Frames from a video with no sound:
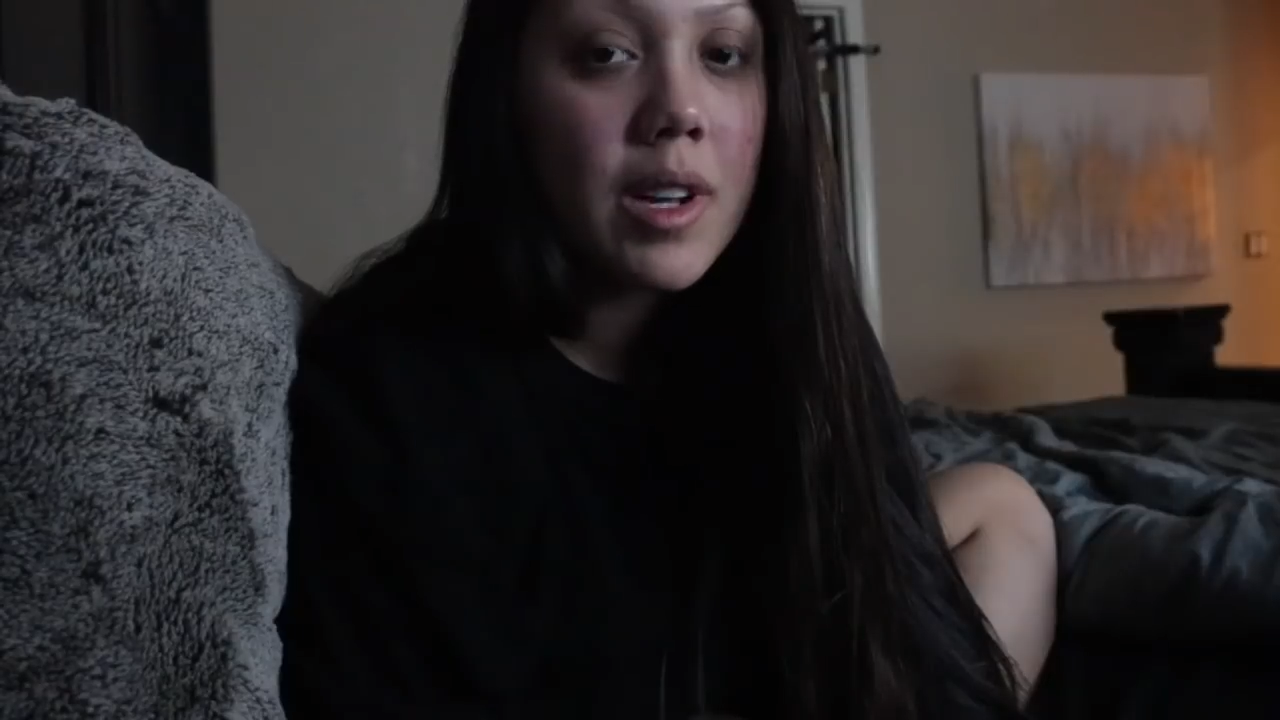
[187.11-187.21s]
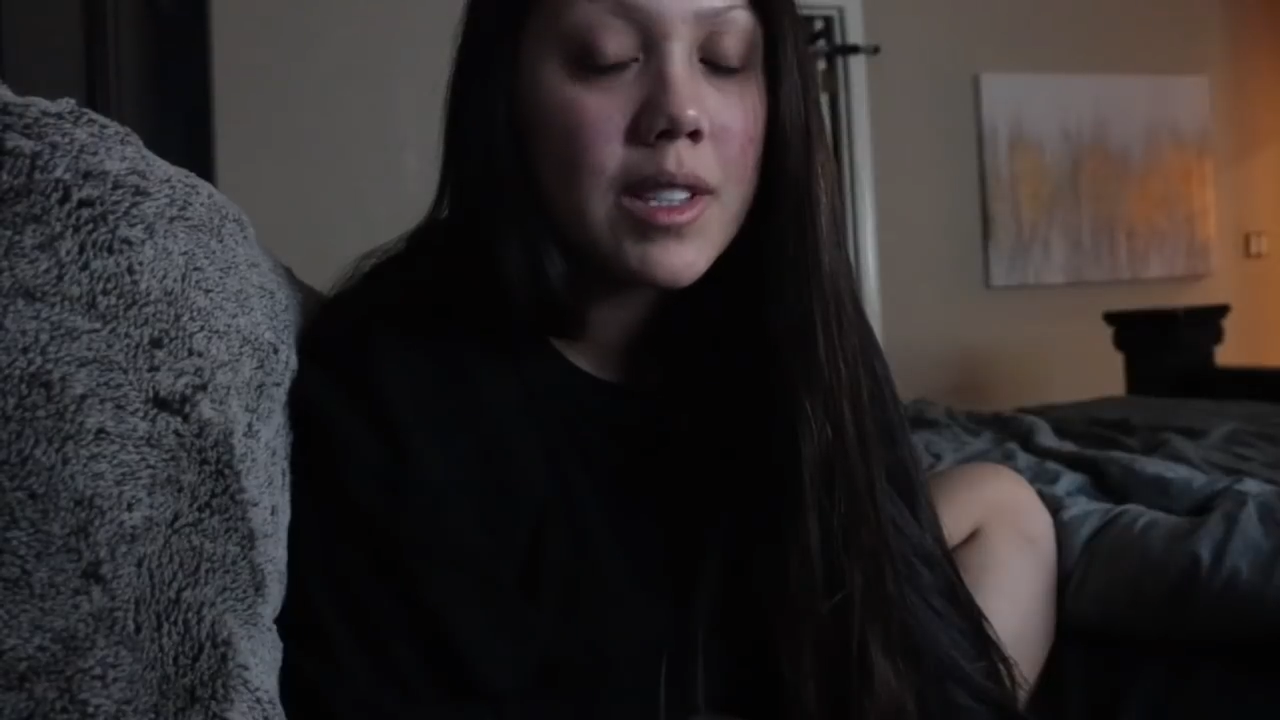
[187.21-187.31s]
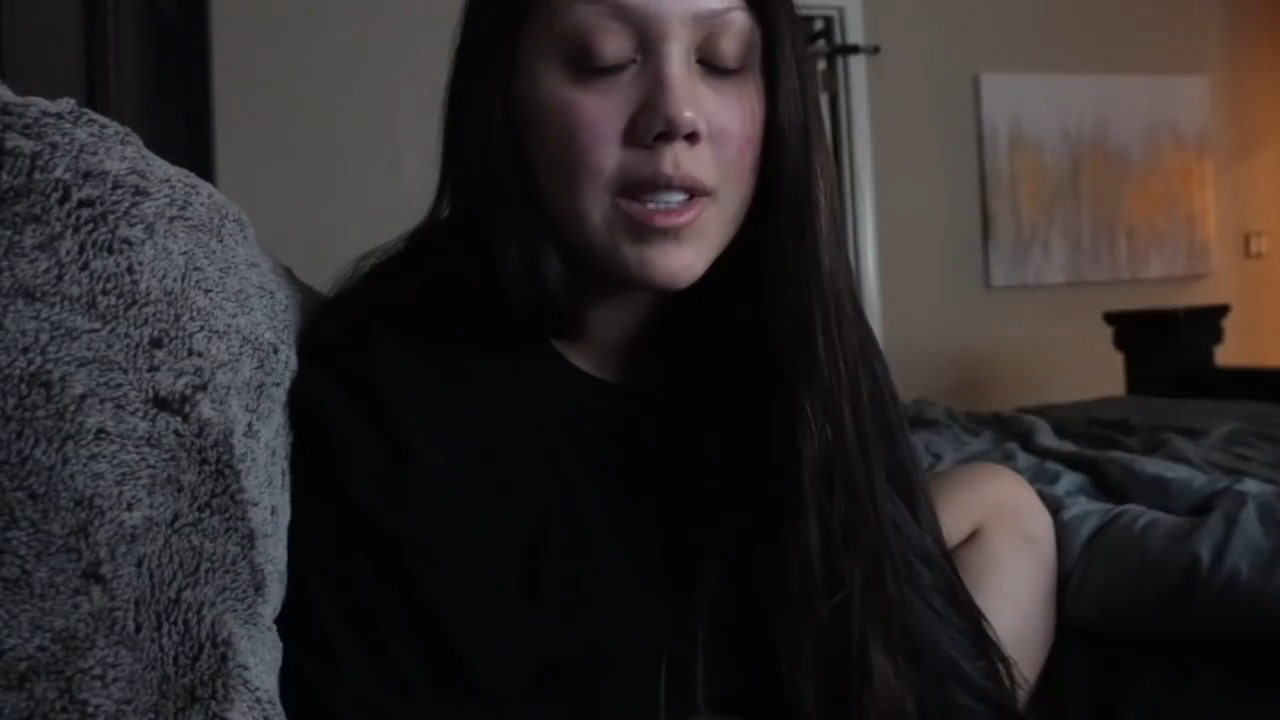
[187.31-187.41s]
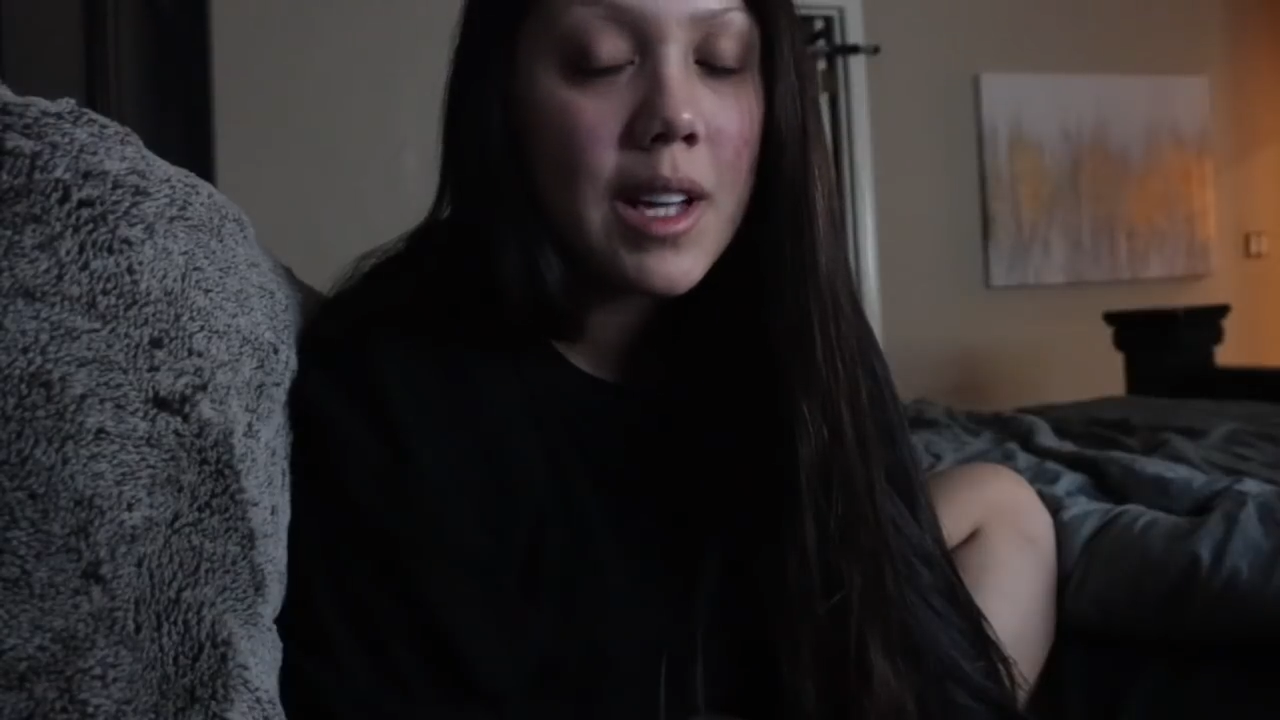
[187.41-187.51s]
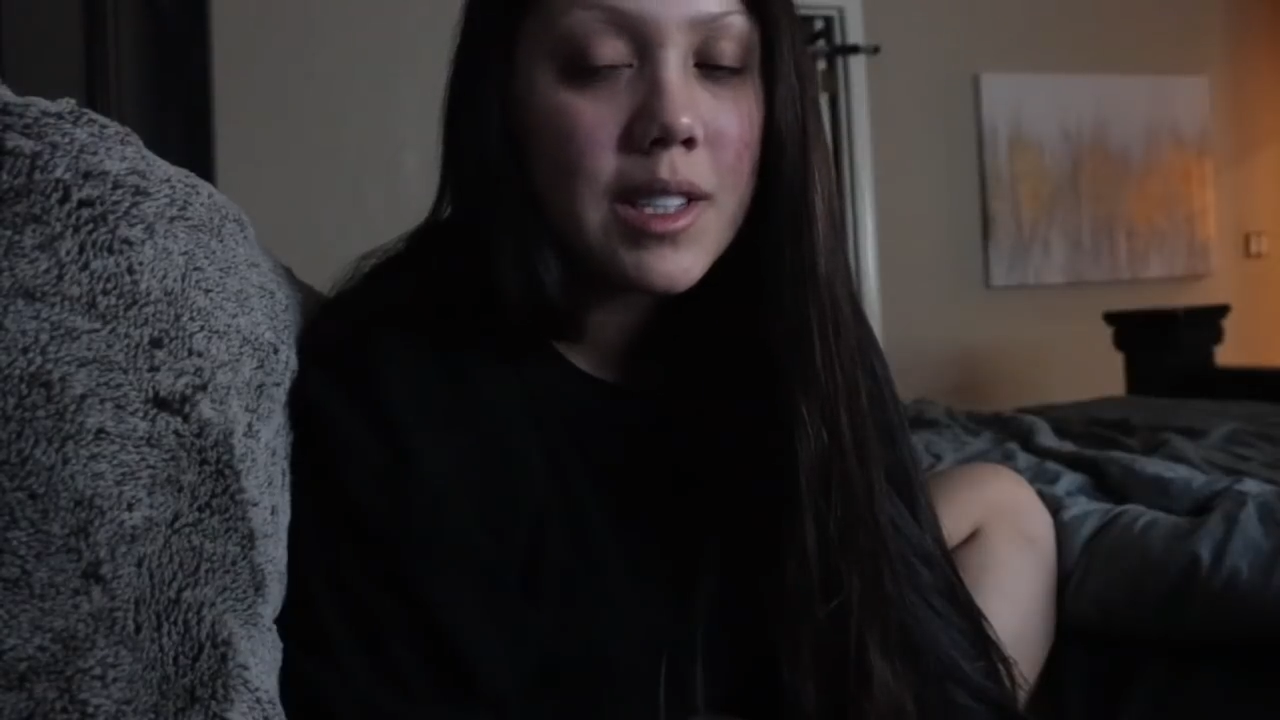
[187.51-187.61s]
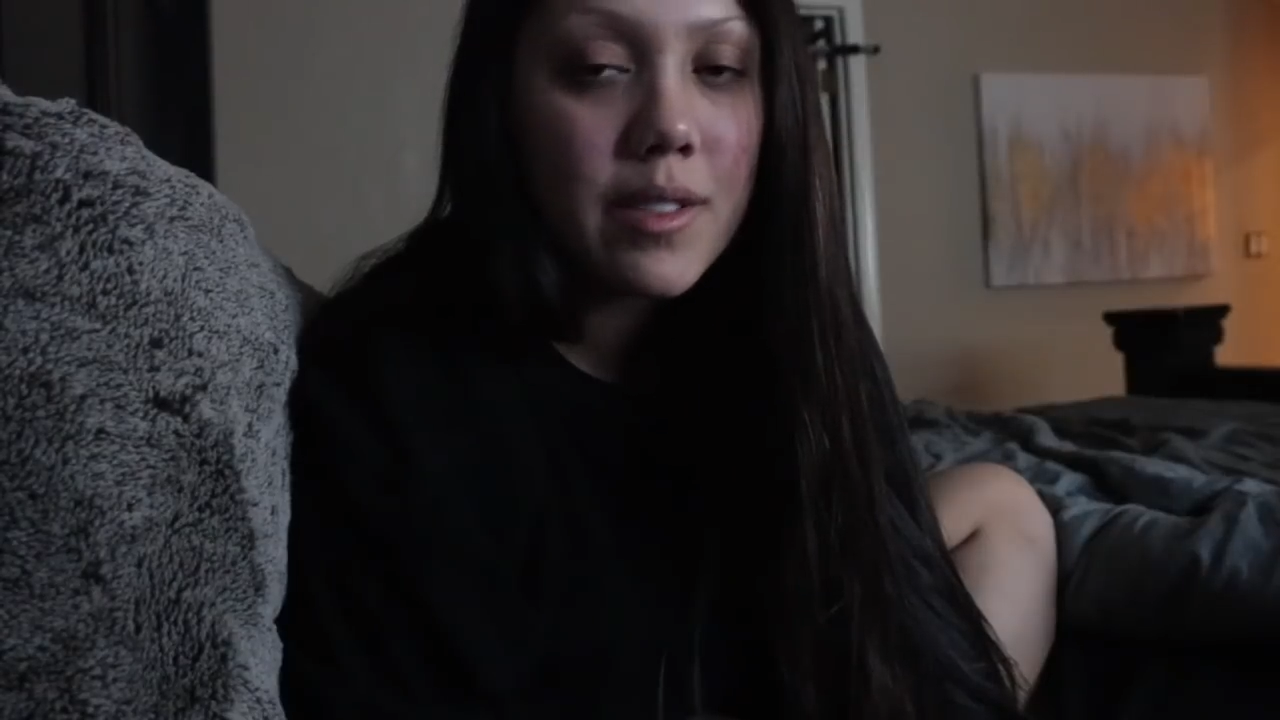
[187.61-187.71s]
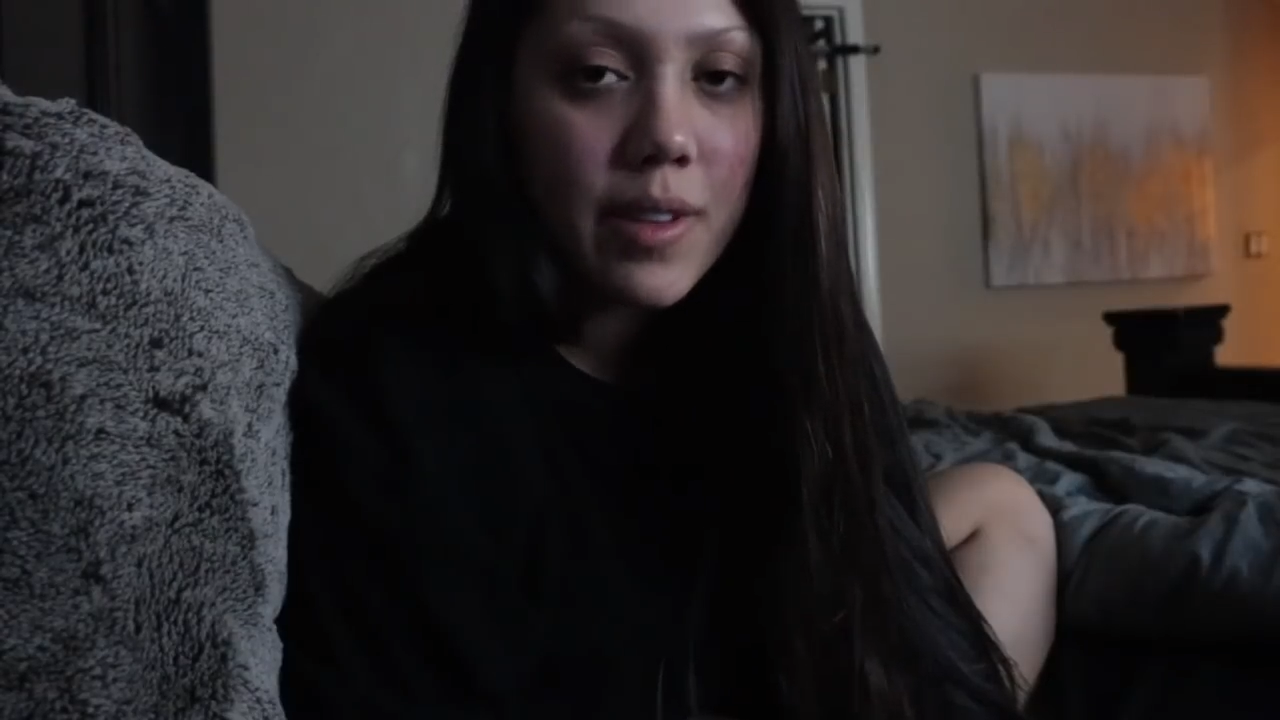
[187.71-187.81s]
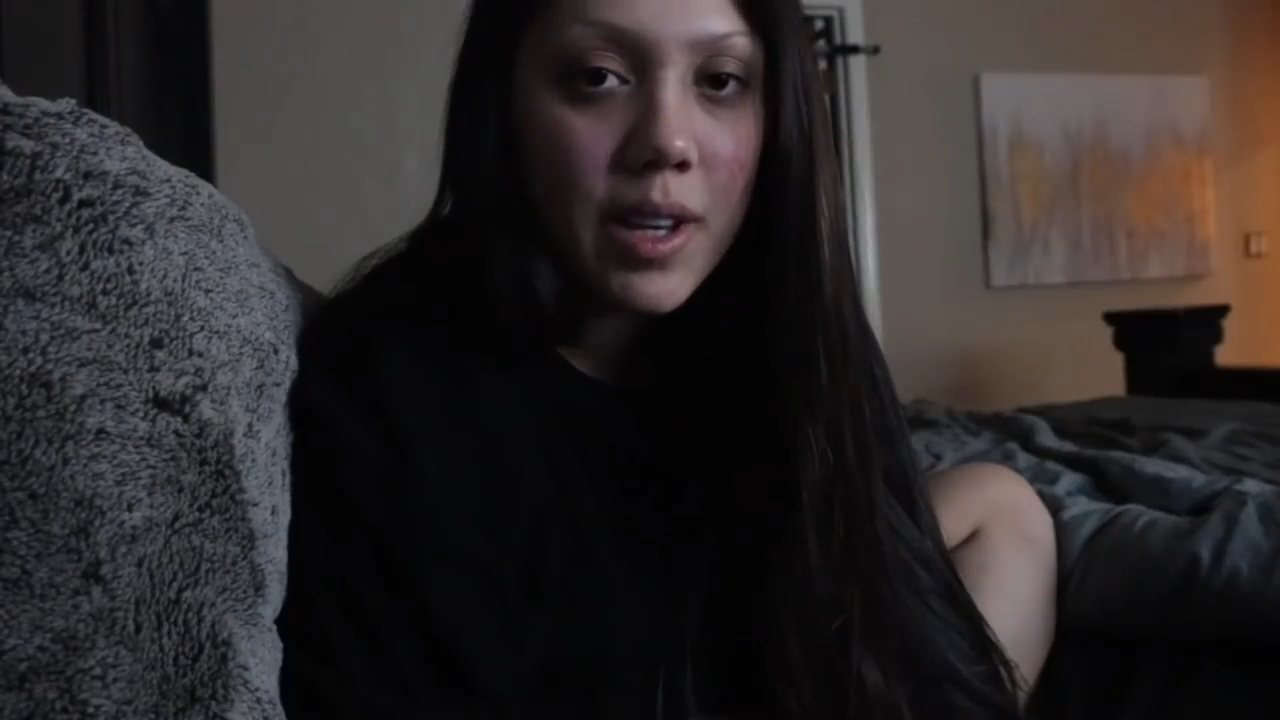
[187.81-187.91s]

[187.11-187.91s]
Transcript: his last